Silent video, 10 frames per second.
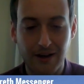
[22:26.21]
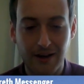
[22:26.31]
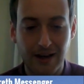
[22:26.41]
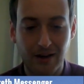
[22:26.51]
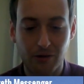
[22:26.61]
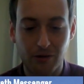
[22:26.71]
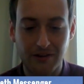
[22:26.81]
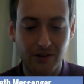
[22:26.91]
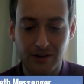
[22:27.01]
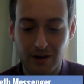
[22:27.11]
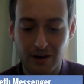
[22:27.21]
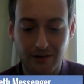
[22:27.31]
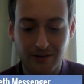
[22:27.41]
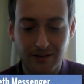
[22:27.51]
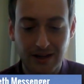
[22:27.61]
or if,
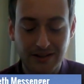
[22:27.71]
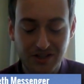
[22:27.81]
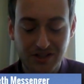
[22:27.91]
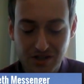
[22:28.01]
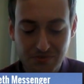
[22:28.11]
and just